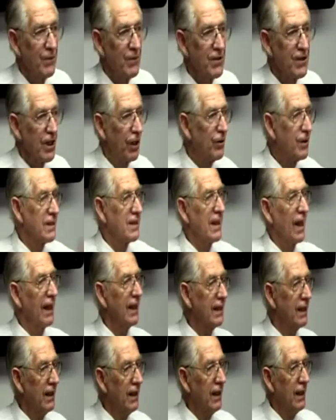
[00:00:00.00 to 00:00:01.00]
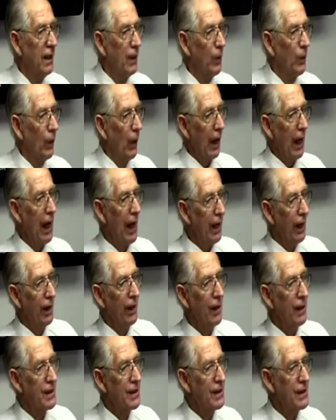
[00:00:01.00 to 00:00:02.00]
So it's like, well, I
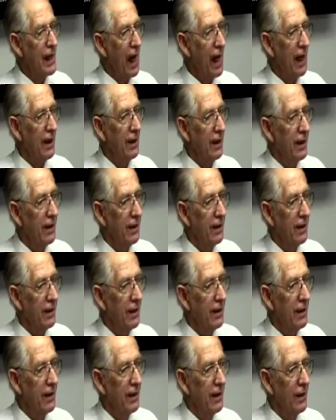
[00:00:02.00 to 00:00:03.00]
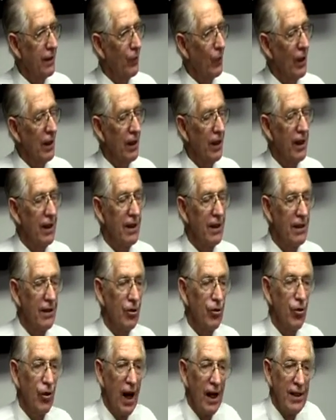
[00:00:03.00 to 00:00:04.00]
don't understand it. Well, then do
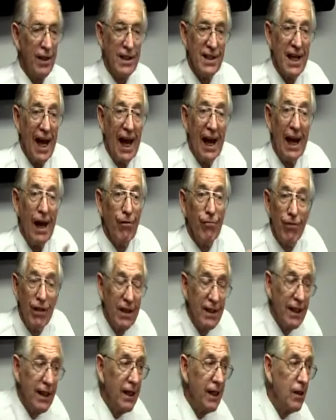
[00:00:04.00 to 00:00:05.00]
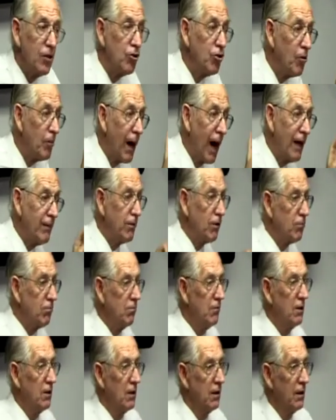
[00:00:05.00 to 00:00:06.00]
you understand everything in your Bible?
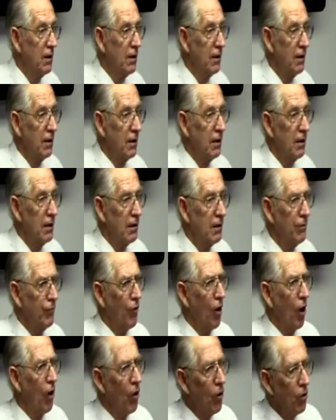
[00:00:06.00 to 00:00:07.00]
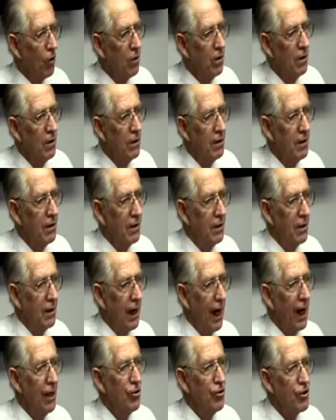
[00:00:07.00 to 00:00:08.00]
No.
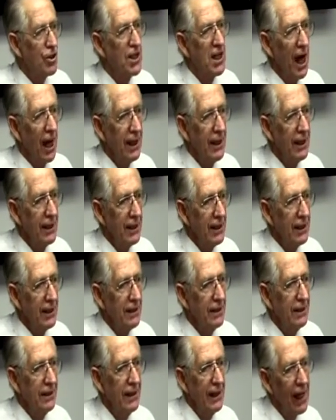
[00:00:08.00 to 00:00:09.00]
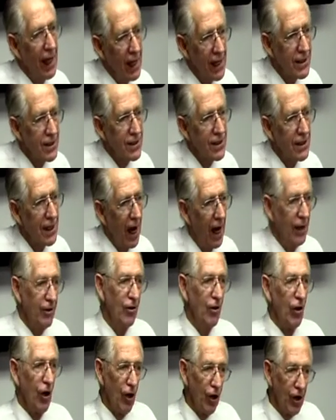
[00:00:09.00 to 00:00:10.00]
Are you studying it? Yes. Are
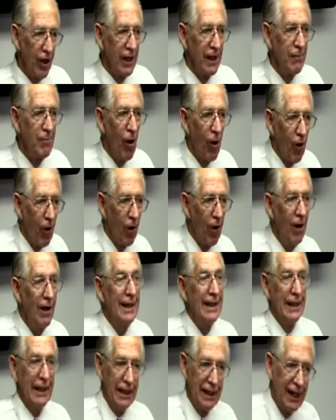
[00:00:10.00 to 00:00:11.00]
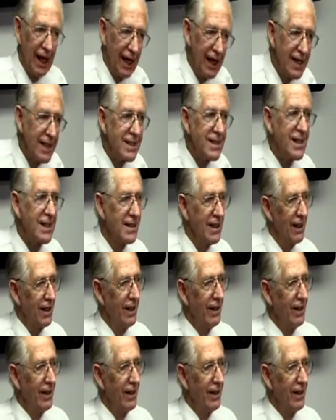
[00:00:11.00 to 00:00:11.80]
you learning more? Yes.